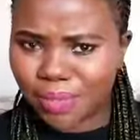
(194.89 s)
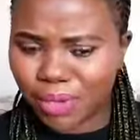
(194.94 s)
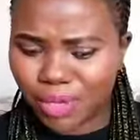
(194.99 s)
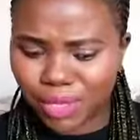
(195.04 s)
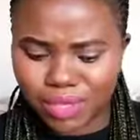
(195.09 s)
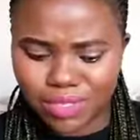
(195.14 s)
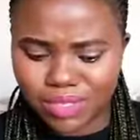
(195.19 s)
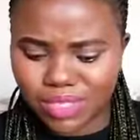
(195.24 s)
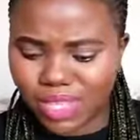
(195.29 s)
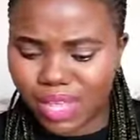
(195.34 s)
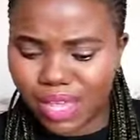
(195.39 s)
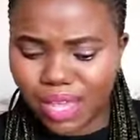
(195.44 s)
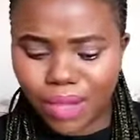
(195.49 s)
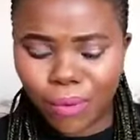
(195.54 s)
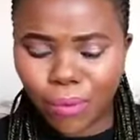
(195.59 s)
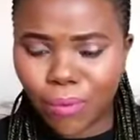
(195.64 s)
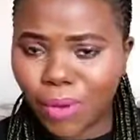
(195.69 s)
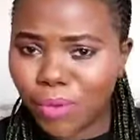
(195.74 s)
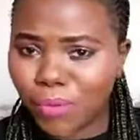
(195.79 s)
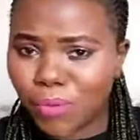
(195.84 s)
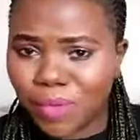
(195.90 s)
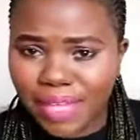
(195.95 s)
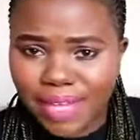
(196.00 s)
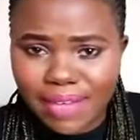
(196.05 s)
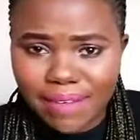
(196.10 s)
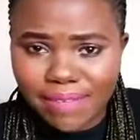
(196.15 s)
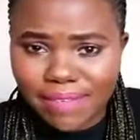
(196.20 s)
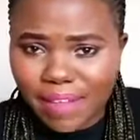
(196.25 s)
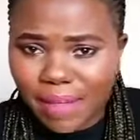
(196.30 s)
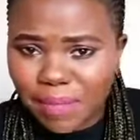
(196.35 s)
Because when we
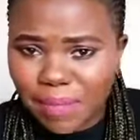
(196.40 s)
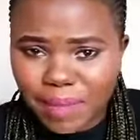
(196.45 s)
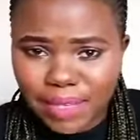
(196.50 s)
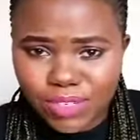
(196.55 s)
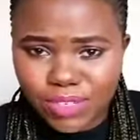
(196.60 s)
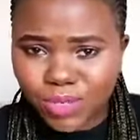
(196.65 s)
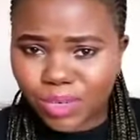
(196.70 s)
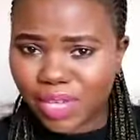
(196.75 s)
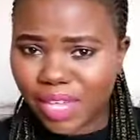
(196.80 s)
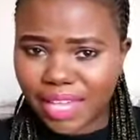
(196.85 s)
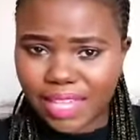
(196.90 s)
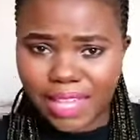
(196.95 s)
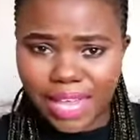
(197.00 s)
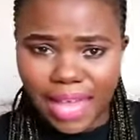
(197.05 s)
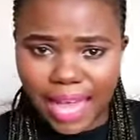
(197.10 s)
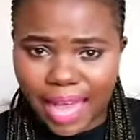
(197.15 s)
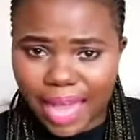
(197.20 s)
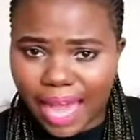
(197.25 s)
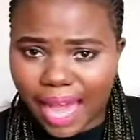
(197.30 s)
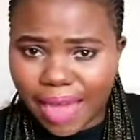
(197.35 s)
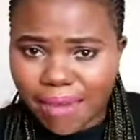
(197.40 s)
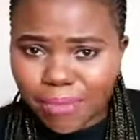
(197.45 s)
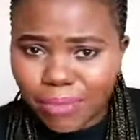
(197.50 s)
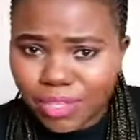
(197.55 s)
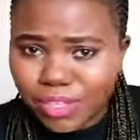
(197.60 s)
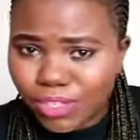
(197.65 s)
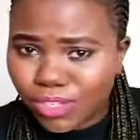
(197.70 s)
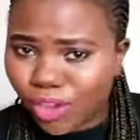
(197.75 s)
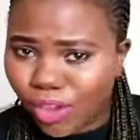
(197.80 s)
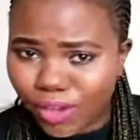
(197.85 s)
are vibing together, I'm
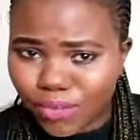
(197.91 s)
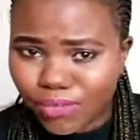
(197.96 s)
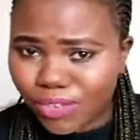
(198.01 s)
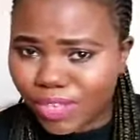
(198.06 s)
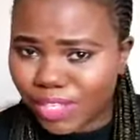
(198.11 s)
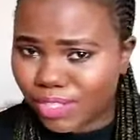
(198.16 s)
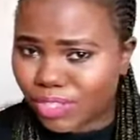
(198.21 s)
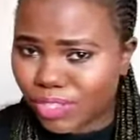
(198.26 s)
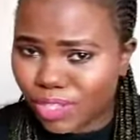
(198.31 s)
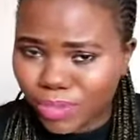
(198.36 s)
with Scofield,